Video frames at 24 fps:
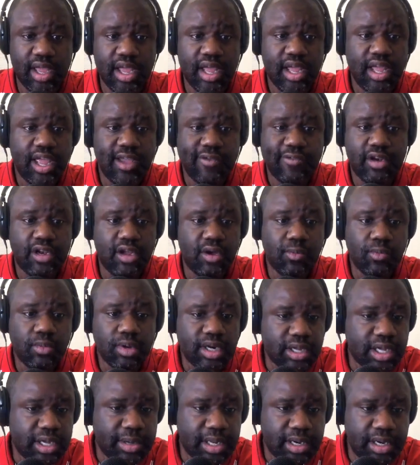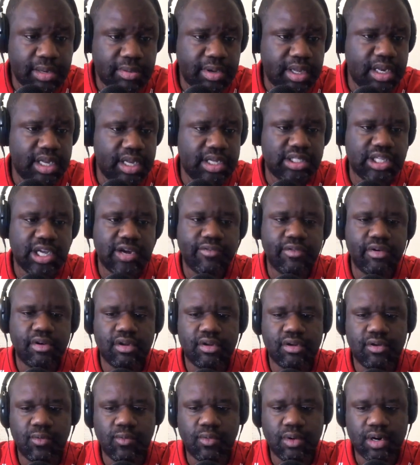if you don't want to get to be discovered in
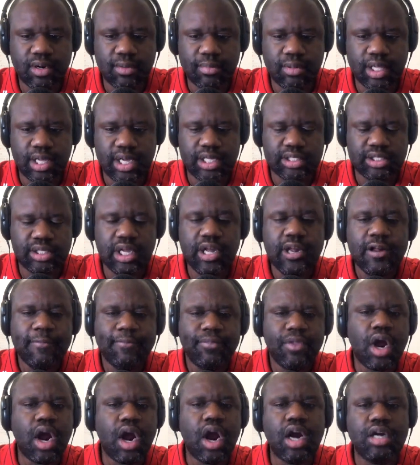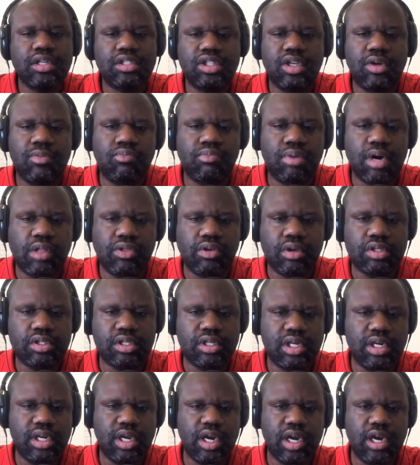the workplace, there are some brothers in
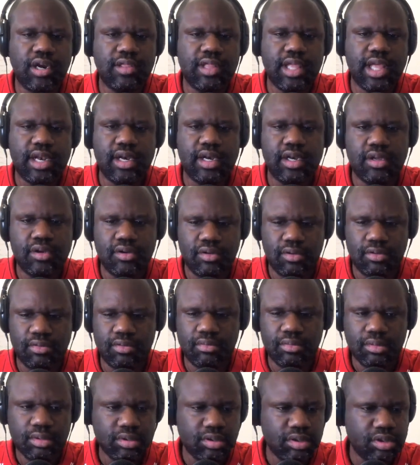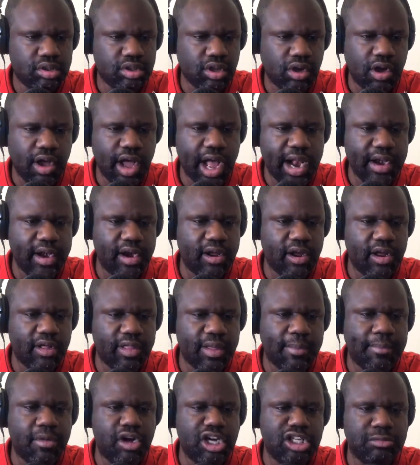here that do. So I know that
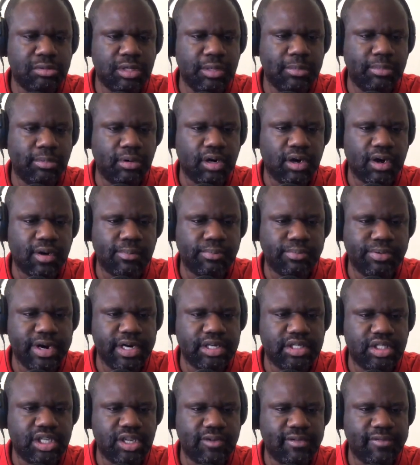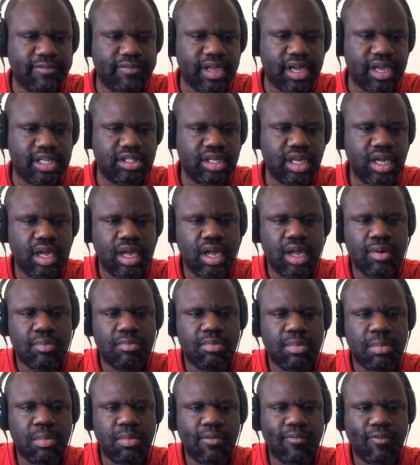most people are appreciative of this.
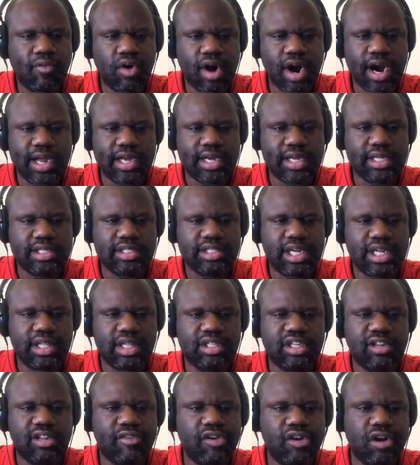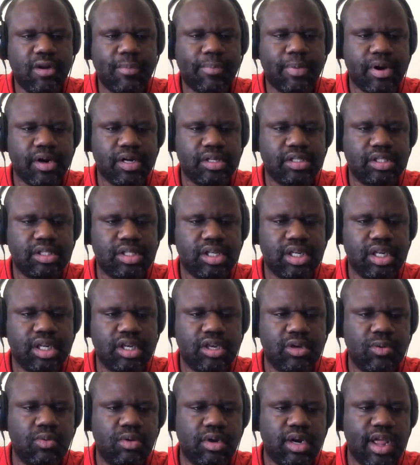Before I can say this, if you're a person and you
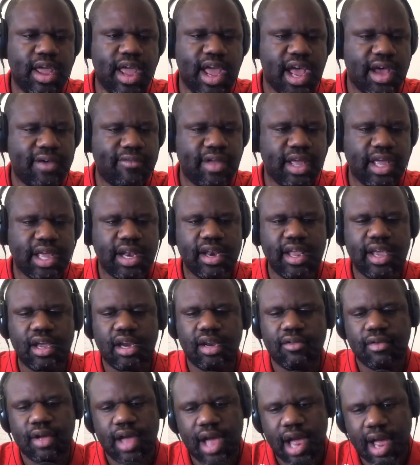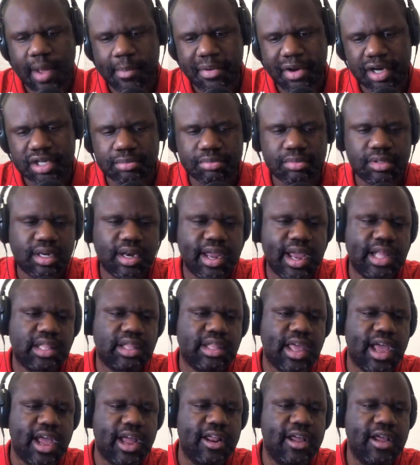want to have like a negative comment or something like
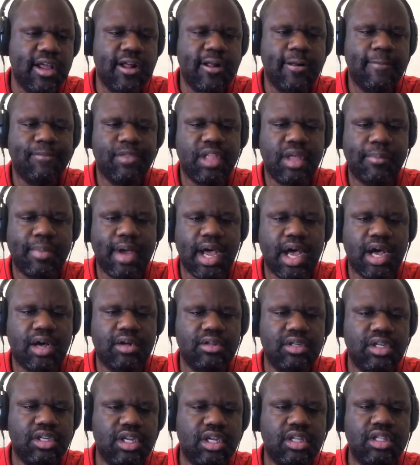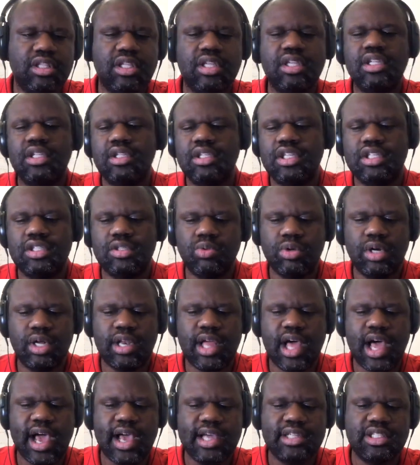that, about you know then just
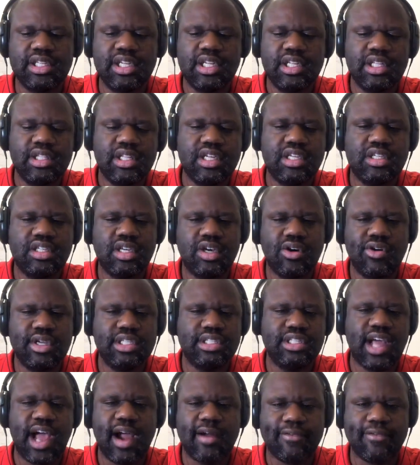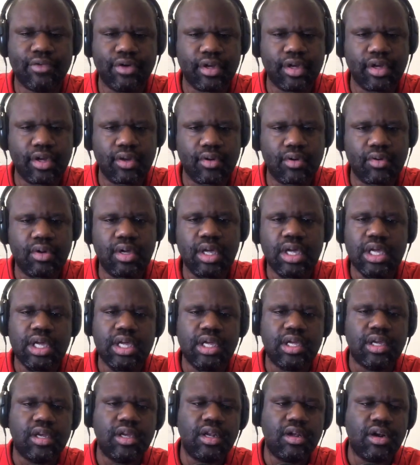realize this show is not for you.
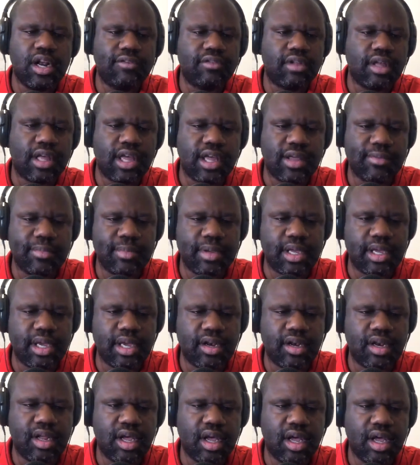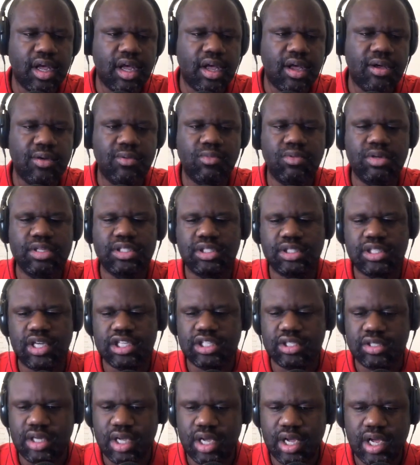You don't have to come in uh, with such
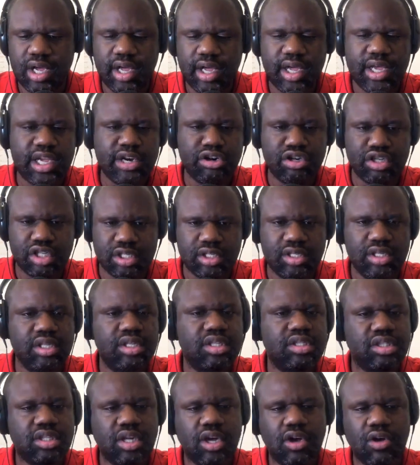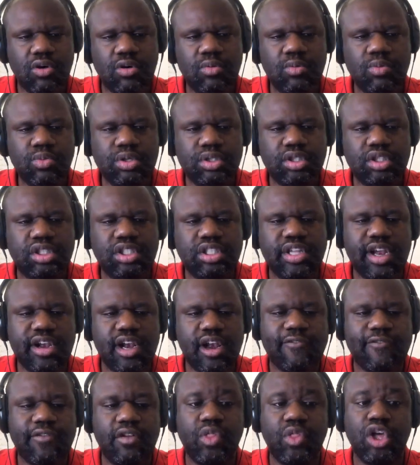uh, energy. So we're just saying that
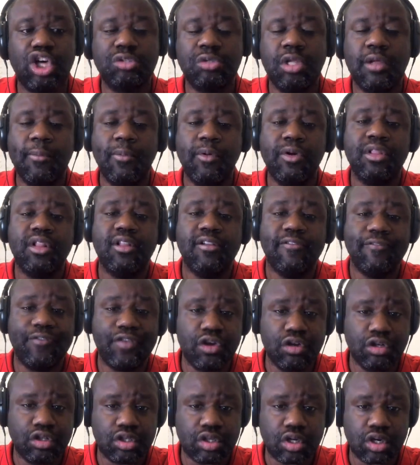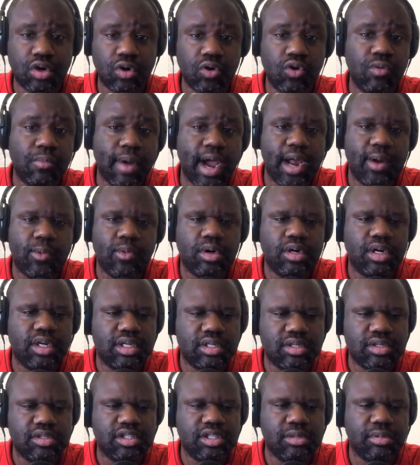for those people in the future who might want to
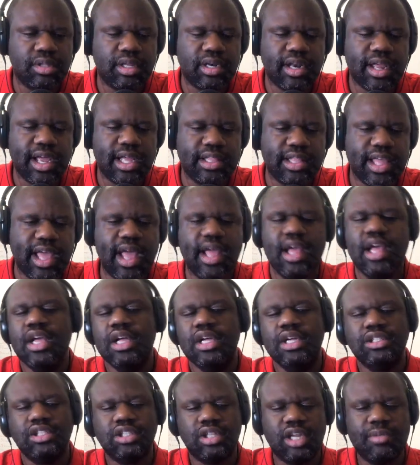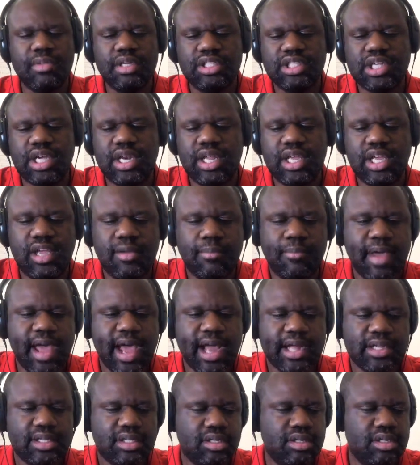do something like that. So let me just kind of get
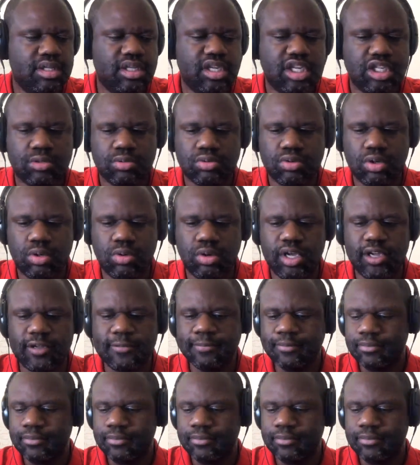back to this real quick.